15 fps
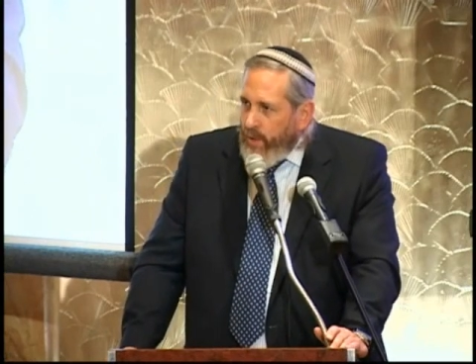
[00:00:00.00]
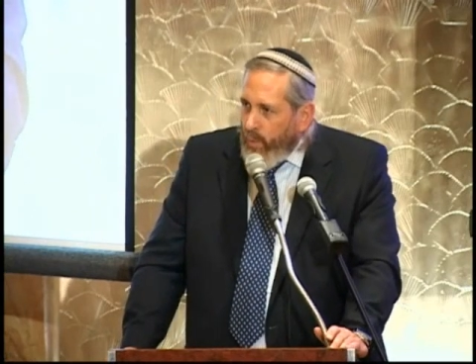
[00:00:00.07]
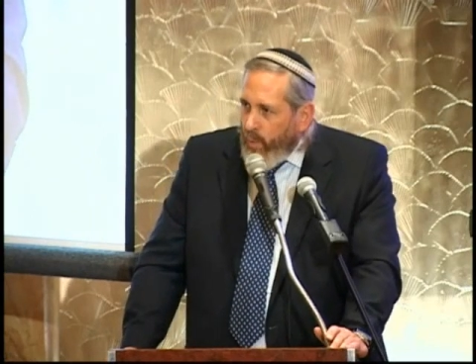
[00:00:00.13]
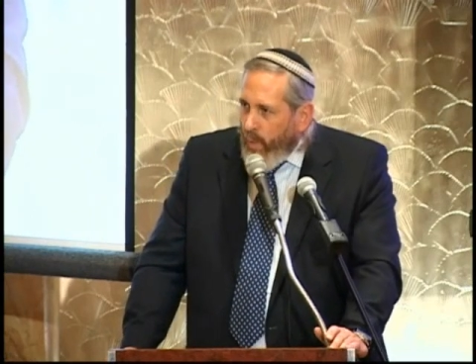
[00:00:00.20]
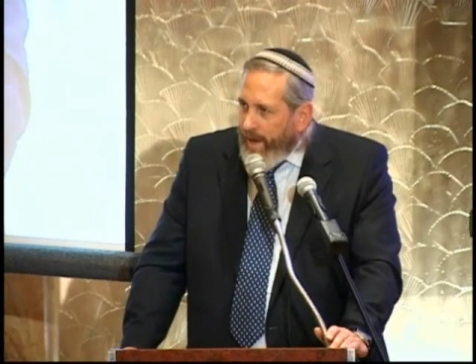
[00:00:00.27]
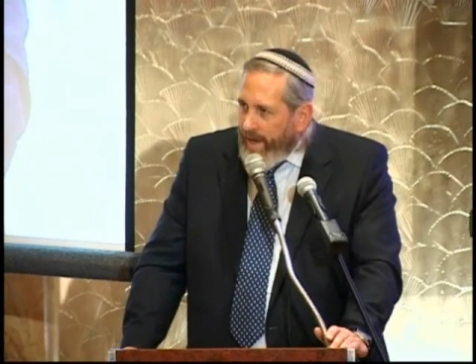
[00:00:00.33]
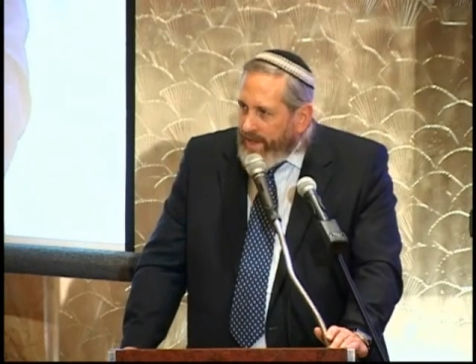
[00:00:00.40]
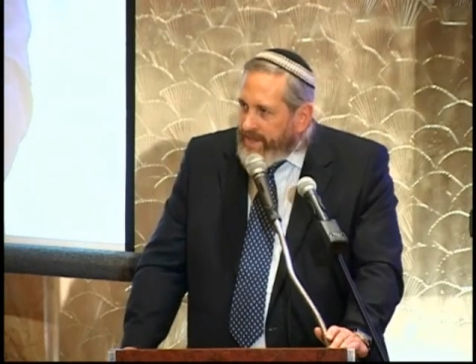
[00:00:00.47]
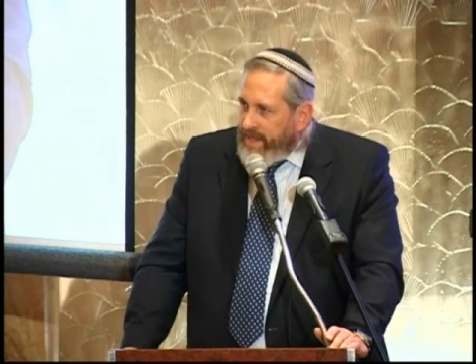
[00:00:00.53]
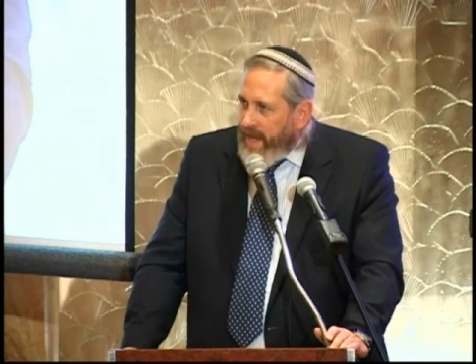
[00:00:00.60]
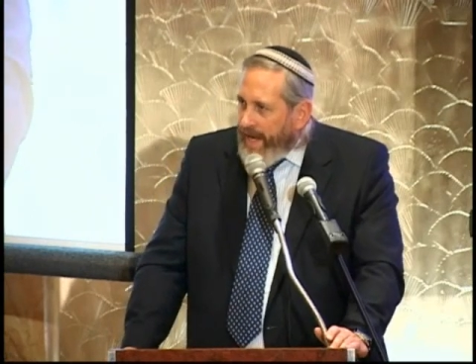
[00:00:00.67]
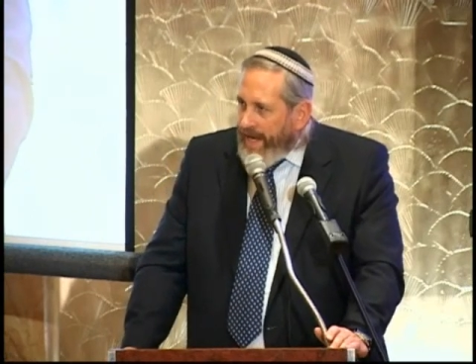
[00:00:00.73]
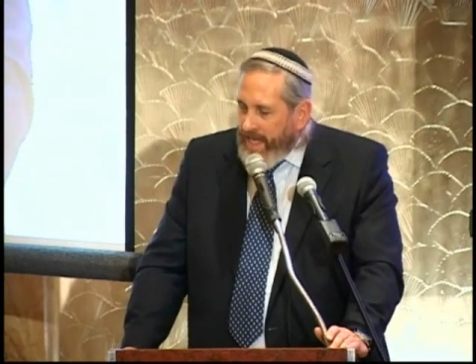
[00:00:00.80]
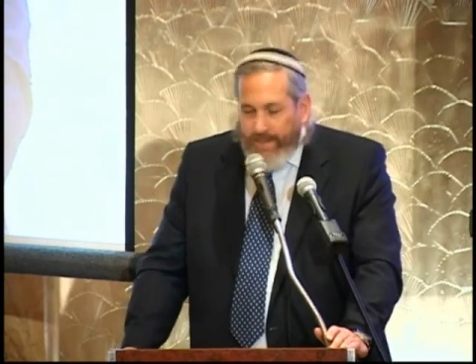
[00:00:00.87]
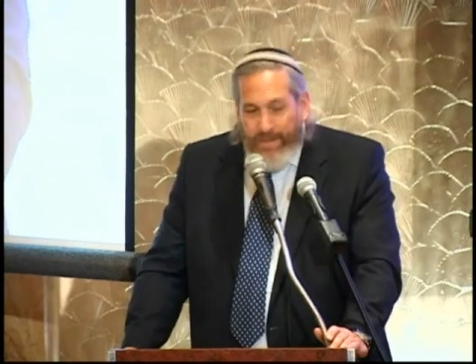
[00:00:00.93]
who works
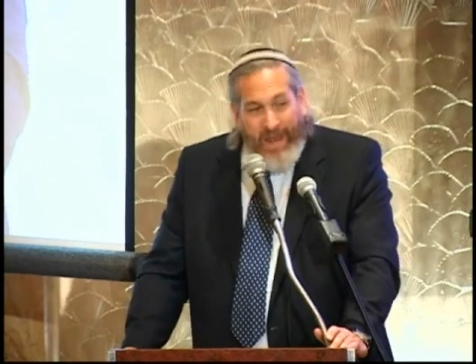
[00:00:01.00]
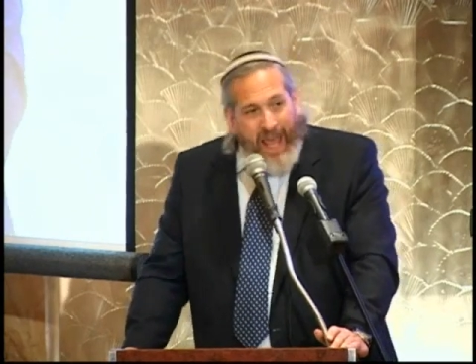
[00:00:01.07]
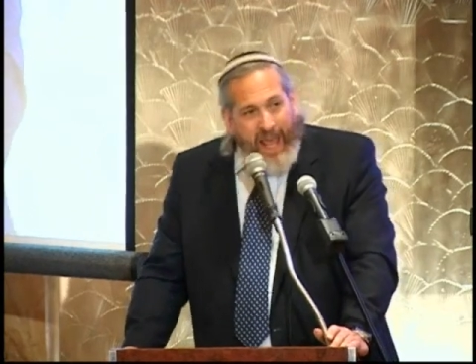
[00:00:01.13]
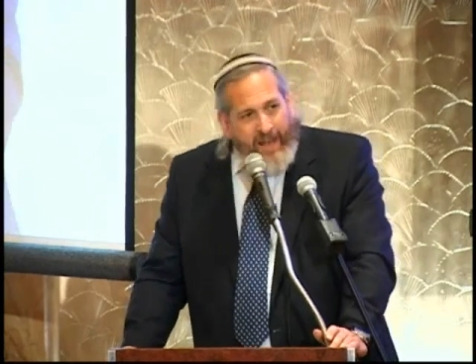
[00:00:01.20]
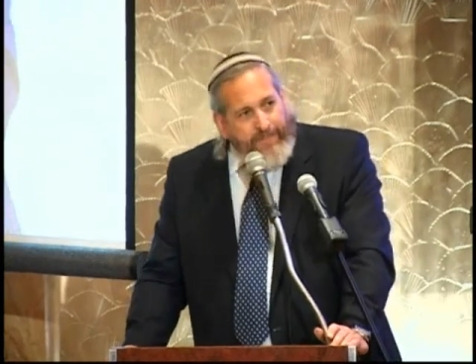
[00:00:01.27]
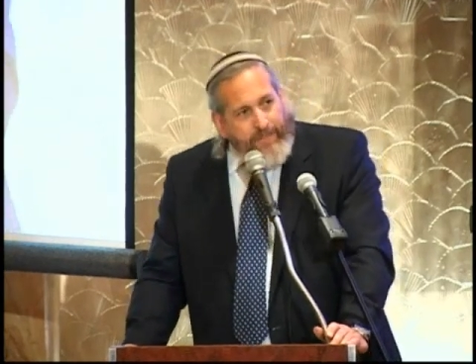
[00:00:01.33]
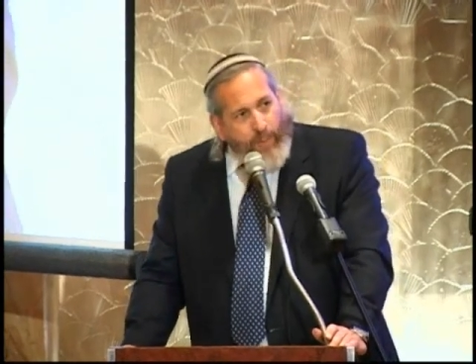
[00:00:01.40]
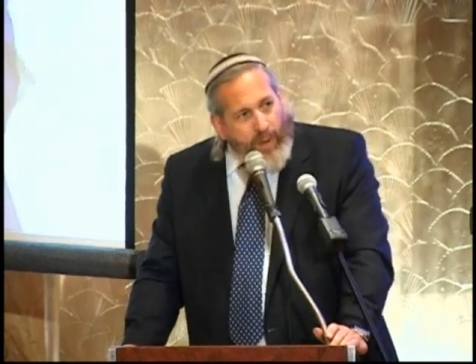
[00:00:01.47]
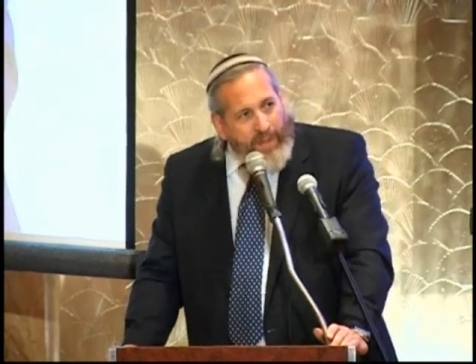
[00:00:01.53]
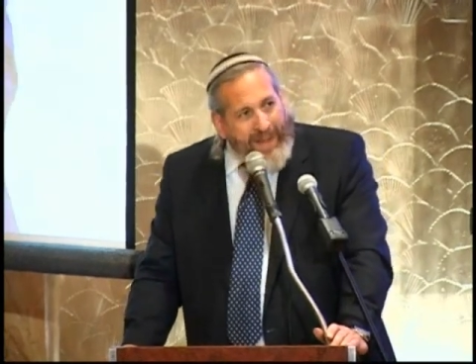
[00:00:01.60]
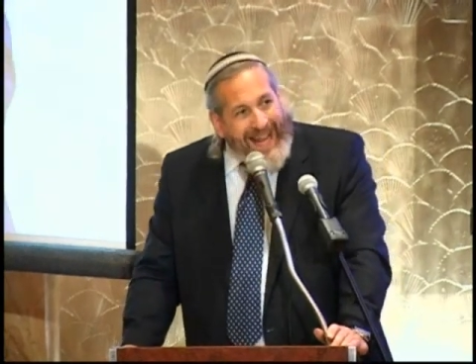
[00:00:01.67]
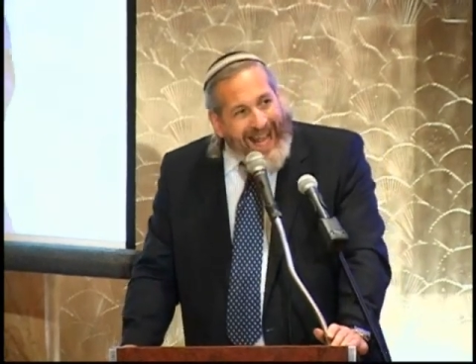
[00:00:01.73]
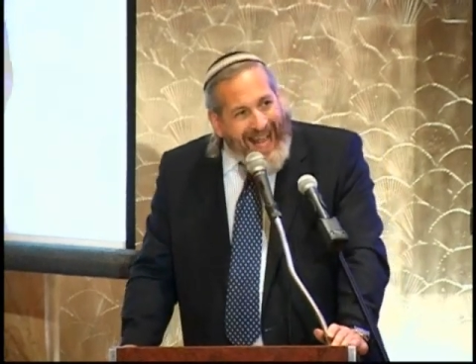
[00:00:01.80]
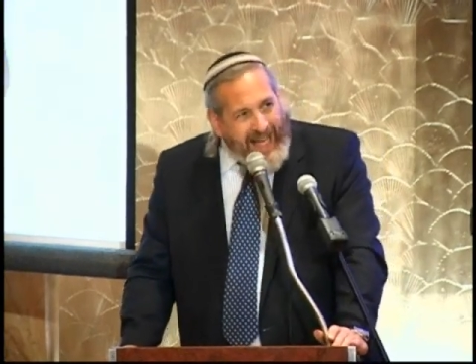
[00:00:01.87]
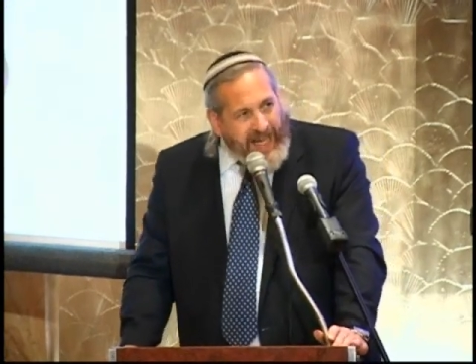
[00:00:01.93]
on his behalf more
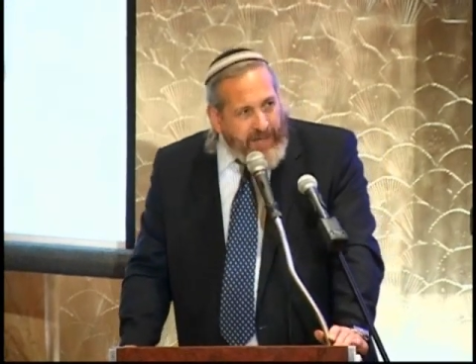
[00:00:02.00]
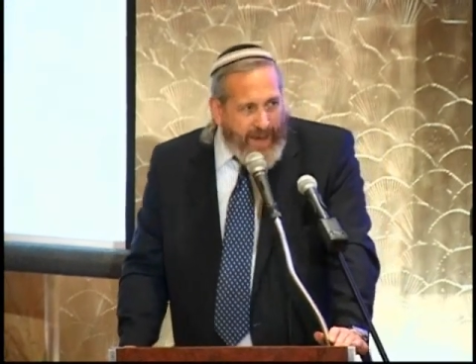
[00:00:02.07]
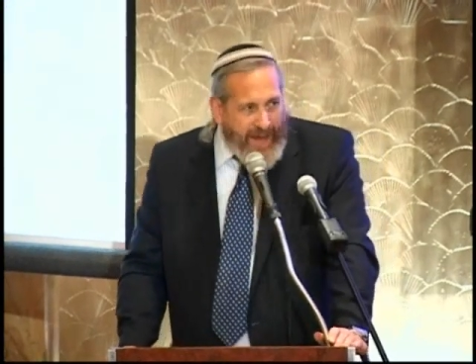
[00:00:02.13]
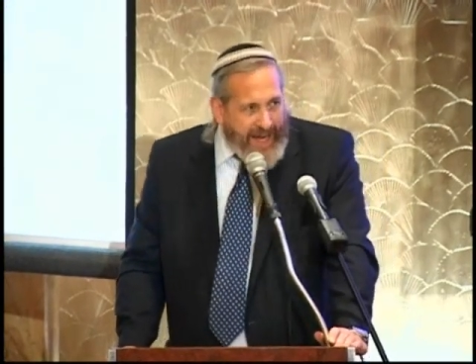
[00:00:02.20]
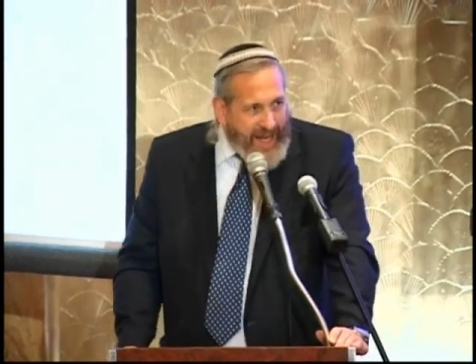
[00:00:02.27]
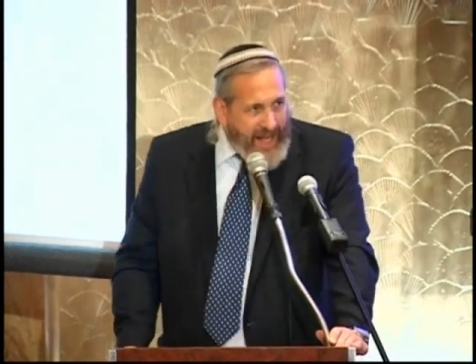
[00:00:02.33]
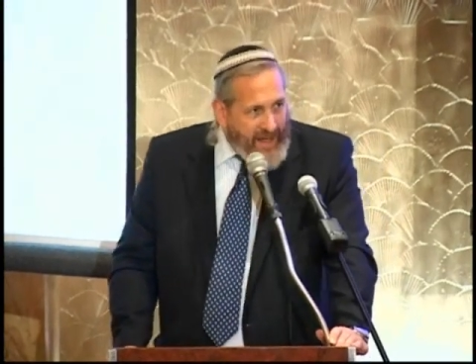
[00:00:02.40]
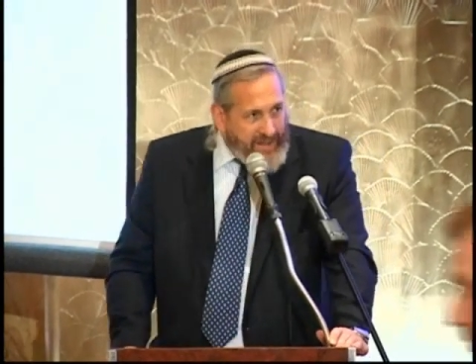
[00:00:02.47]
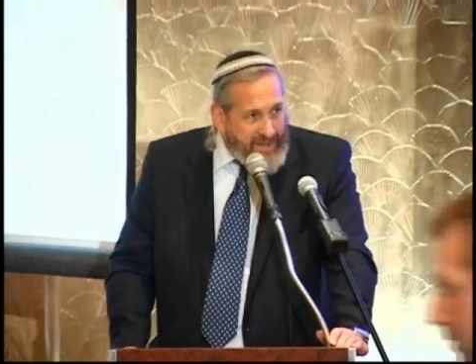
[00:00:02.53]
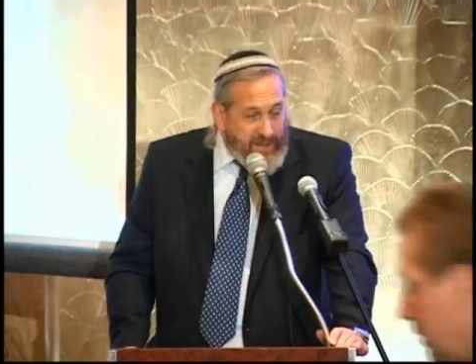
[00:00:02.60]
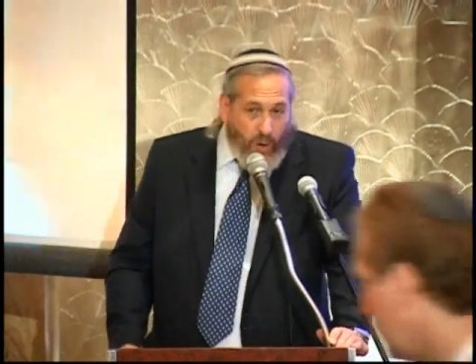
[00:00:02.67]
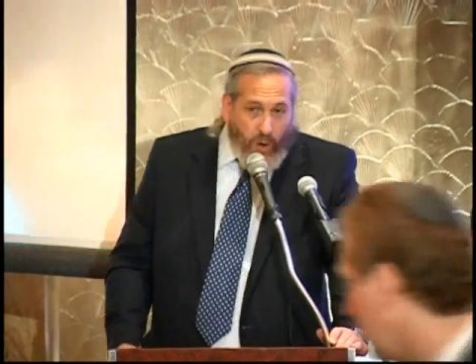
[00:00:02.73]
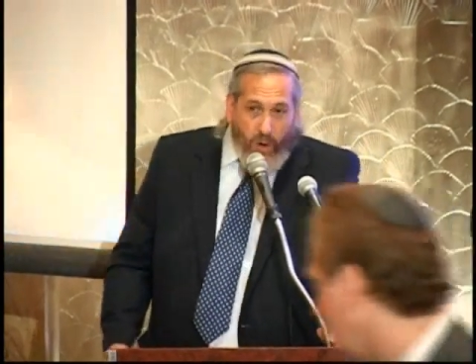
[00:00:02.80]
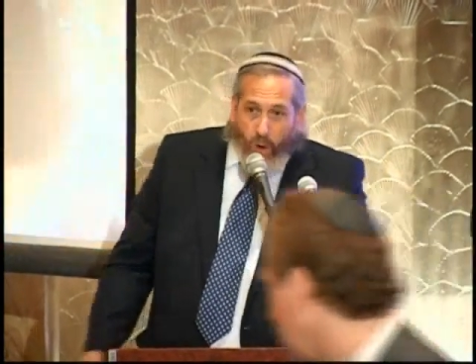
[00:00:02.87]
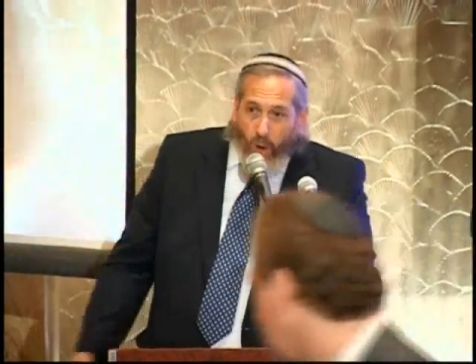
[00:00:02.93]
than anybody else,